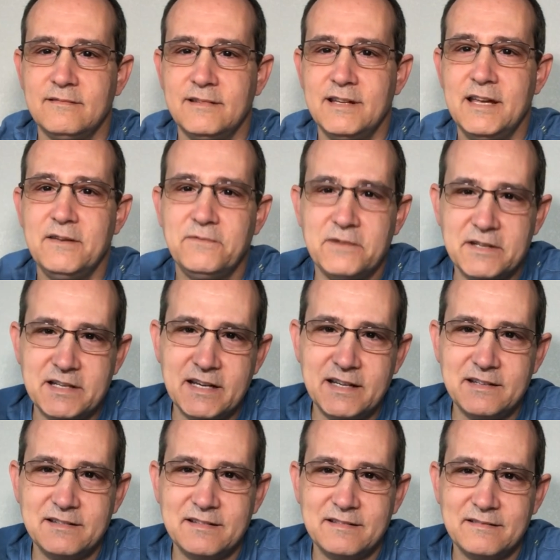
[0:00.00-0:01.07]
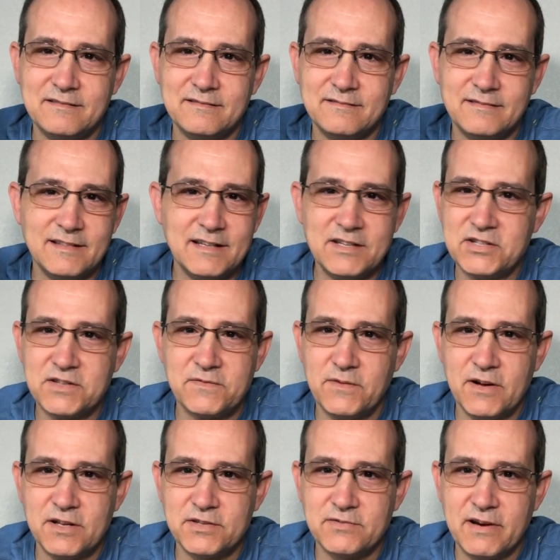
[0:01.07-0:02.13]
if you didn't, it just
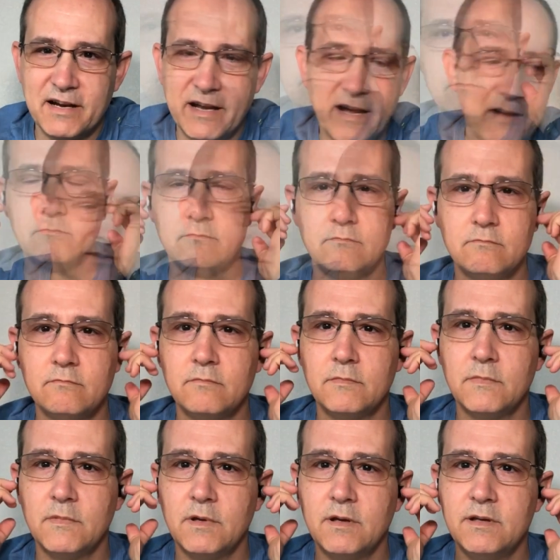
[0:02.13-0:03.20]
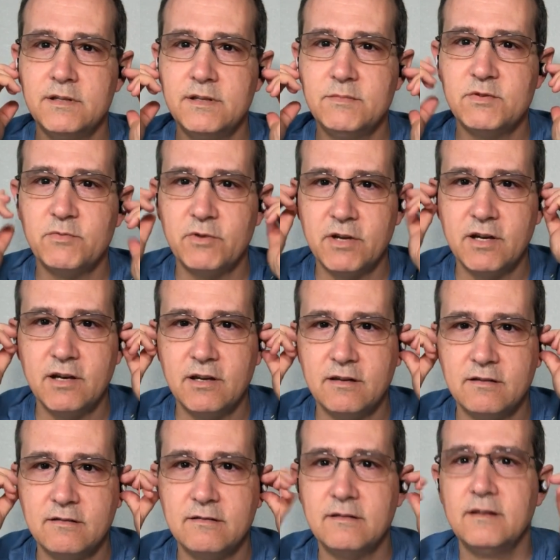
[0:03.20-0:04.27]
falls right out. That seems pretty good.
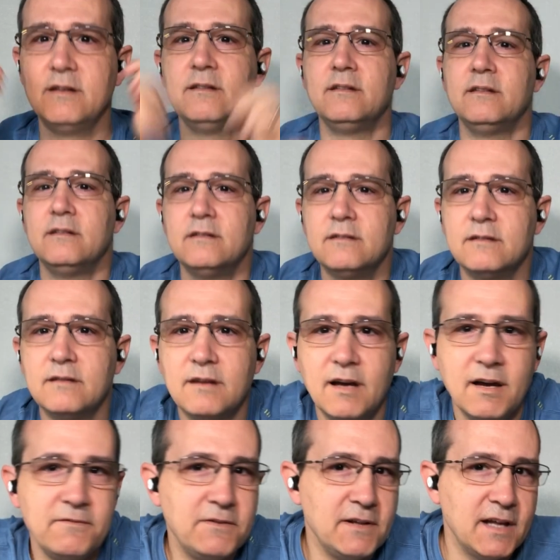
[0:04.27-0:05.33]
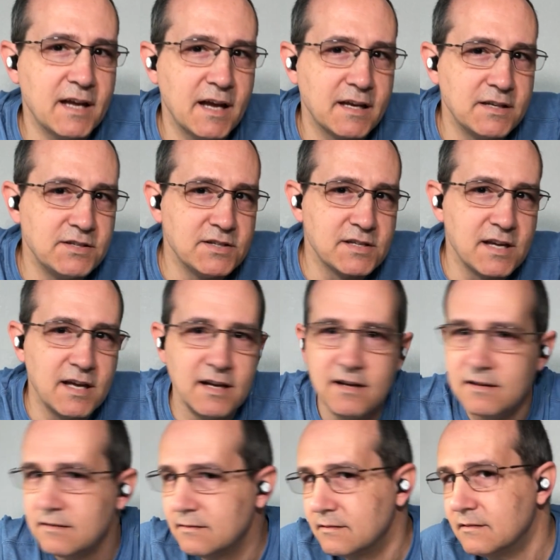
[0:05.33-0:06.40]
I feel like I can just kind
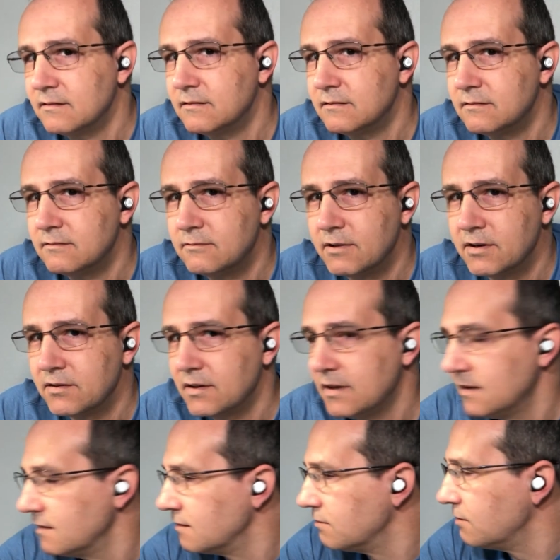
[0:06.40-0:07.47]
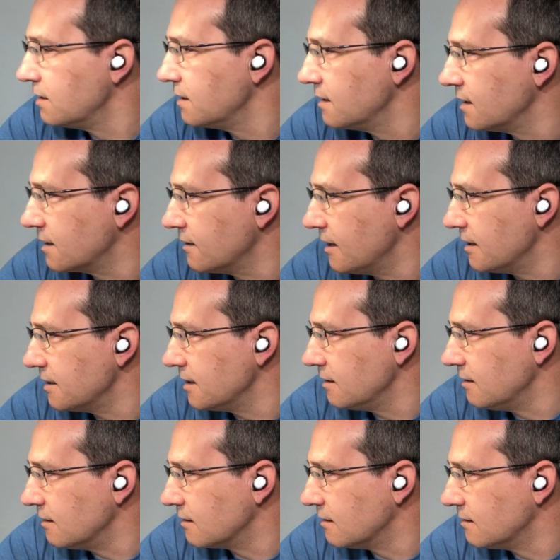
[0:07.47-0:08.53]
of wear these. What do you think of how they
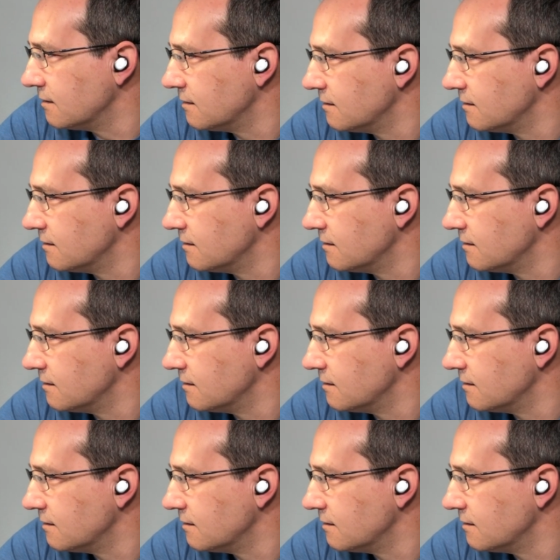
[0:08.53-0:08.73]
look?